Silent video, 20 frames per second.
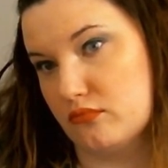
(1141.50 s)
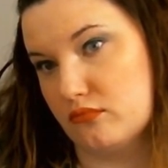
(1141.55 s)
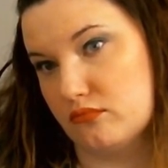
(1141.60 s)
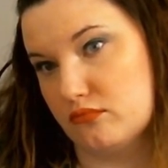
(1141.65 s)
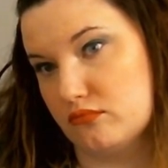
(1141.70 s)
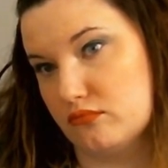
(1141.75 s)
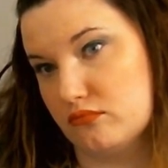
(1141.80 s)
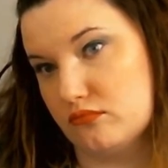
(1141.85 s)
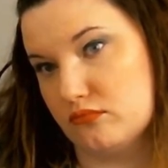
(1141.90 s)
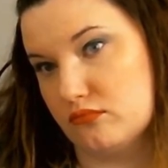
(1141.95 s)

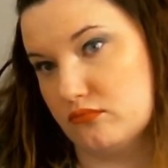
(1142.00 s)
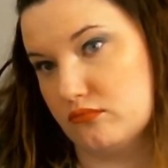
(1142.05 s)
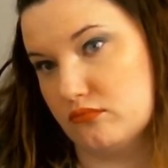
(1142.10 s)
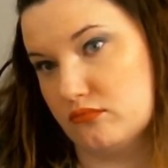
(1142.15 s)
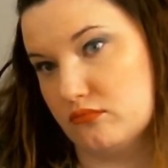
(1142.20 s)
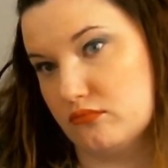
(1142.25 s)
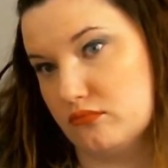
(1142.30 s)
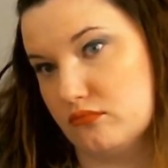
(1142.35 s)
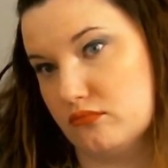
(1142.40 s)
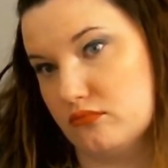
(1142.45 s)

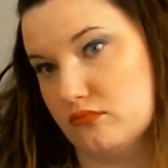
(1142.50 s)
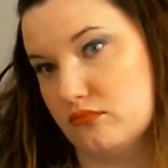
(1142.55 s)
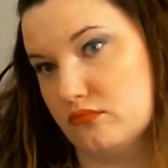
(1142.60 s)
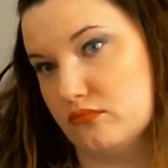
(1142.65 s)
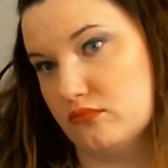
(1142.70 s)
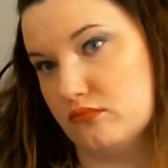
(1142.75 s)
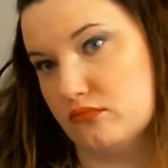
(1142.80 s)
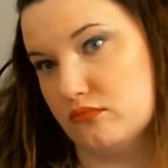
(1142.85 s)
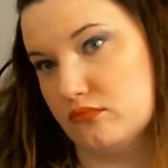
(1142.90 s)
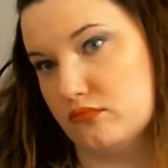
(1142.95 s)

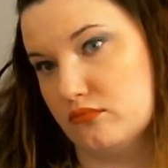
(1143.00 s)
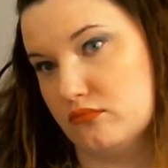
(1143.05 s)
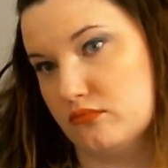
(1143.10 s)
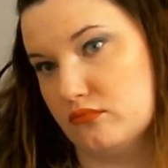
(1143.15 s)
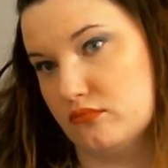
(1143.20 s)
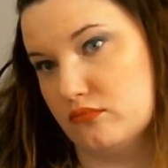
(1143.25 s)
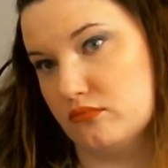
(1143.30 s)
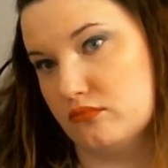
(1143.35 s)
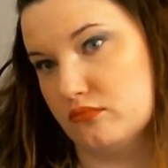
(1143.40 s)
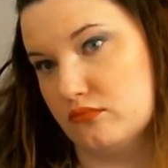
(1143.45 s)

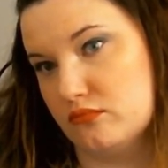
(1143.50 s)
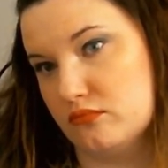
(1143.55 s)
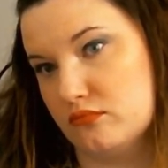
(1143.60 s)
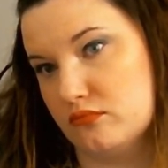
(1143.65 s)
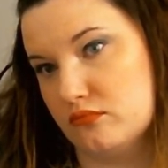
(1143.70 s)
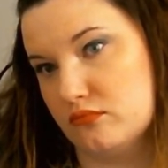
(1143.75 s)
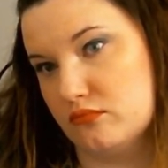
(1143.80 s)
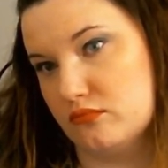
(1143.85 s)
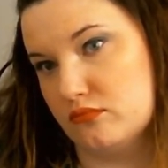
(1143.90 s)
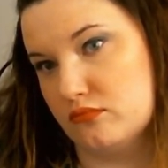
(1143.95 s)

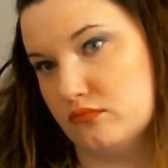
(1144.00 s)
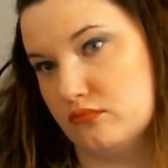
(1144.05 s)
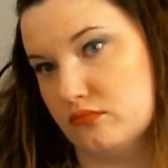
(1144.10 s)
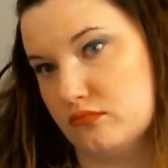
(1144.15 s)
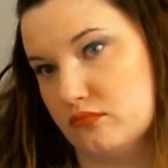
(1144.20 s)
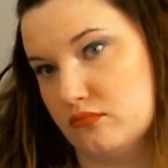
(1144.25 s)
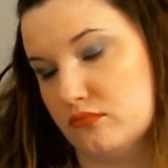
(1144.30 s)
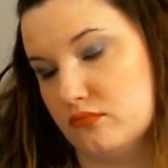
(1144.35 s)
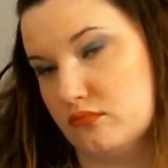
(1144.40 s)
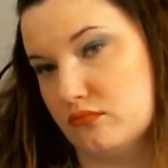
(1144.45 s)

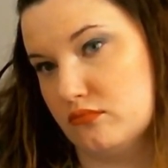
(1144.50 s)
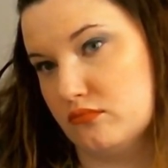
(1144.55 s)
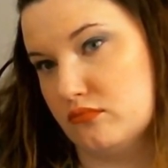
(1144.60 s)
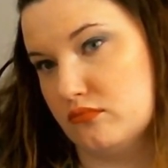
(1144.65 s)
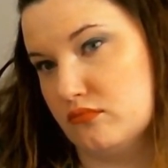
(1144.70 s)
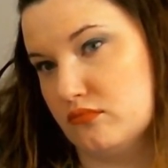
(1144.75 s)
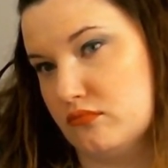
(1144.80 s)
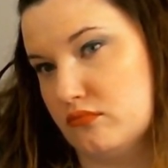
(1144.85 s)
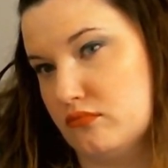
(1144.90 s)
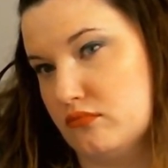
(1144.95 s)

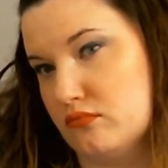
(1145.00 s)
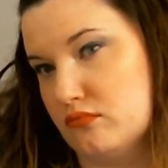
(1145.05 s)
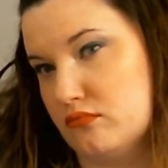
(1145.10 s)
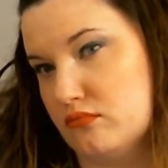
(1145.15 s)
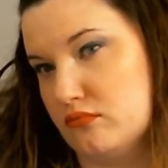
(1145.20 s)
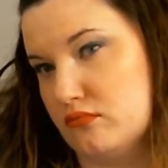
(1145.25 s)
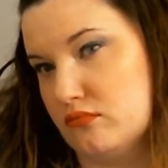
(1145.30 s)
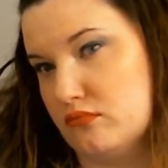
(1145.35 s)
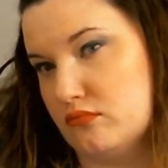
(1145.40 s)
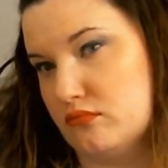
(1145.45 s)

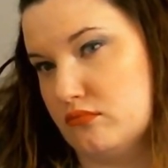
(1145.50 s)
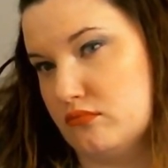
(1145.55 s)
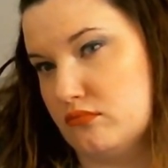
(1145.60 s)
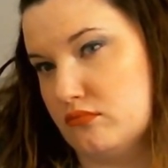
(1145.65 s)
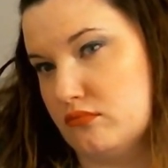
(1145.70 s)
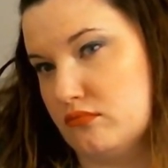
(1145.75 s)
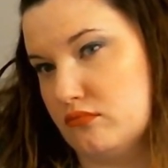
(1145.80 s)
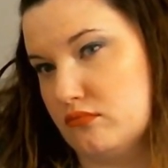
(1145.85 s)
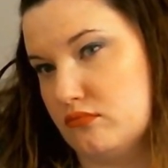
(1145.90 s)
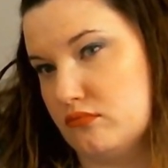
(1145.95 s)

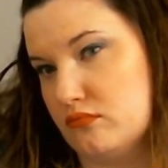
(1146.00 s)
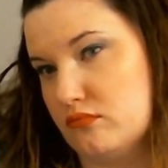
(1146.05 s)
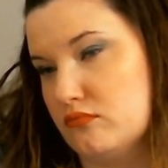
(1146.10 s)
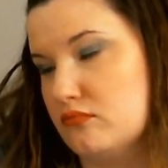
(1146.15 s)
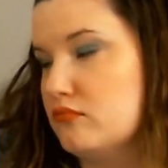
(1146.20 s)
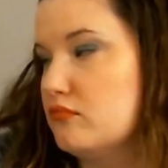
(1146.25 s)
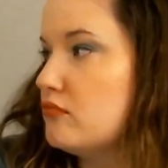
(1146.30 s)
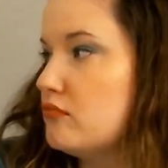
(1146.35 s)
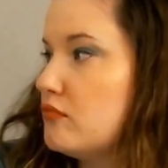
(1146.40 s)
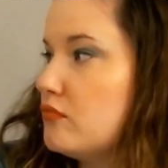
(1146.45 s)

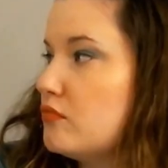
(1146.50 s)
(not speaking)